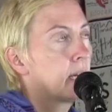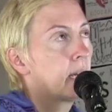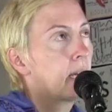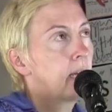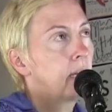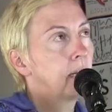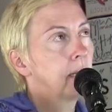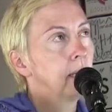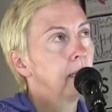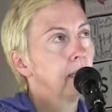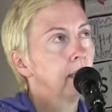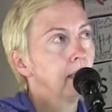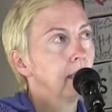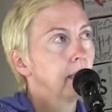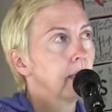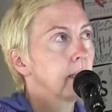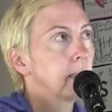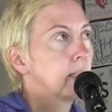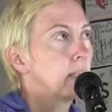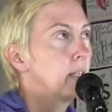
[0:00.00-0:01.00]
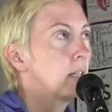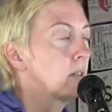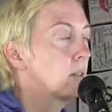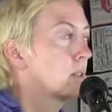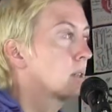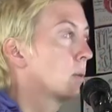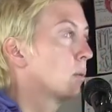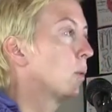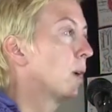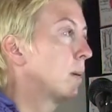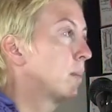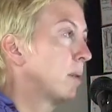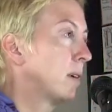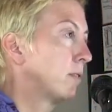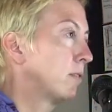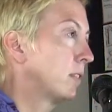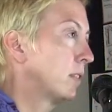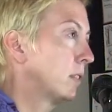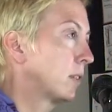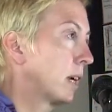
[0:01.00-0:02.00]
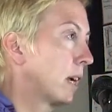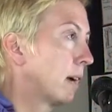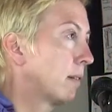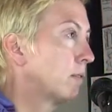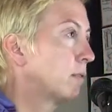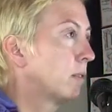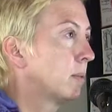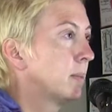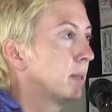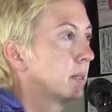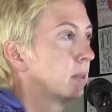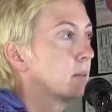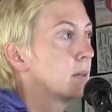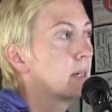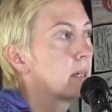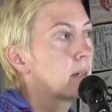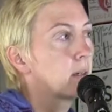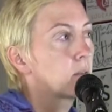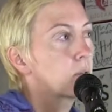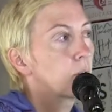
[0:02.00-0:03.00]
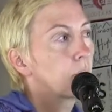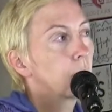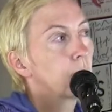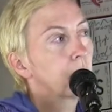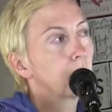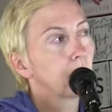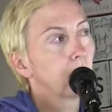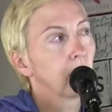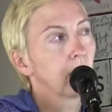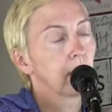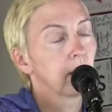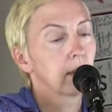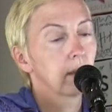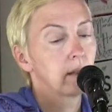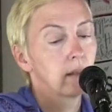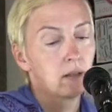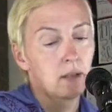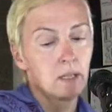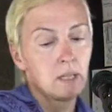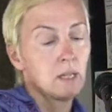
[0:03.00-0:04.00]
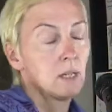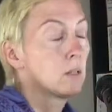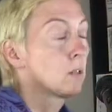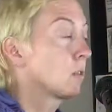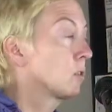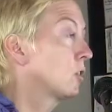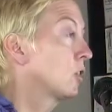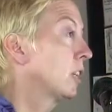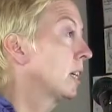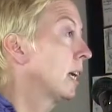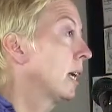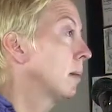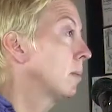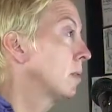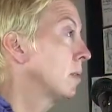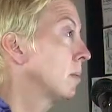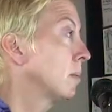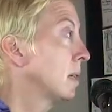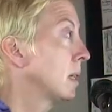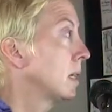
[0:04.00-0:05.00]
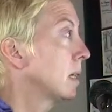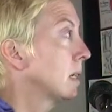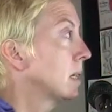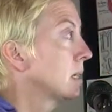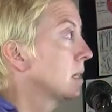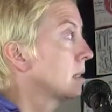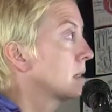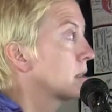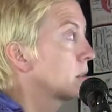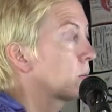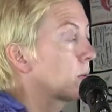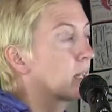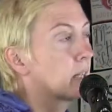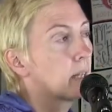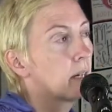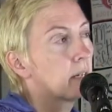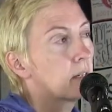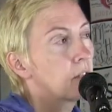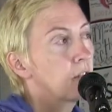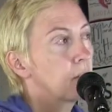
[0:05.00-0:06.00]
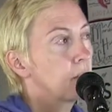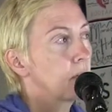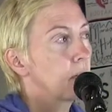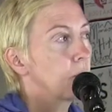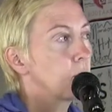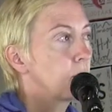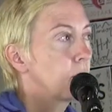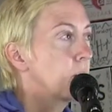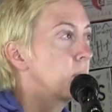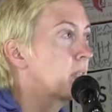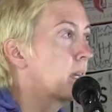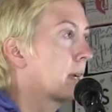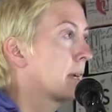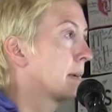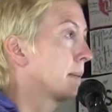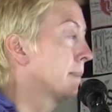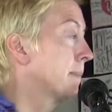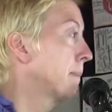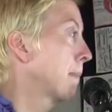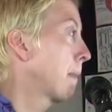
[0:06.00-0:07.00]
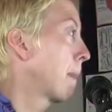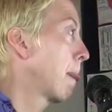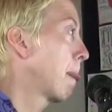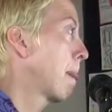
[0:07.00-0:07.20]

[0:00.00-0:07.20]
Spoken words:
and there's a white buffalo calf woman who I also work with. So she came to me in sweat lodges and Dreamtime,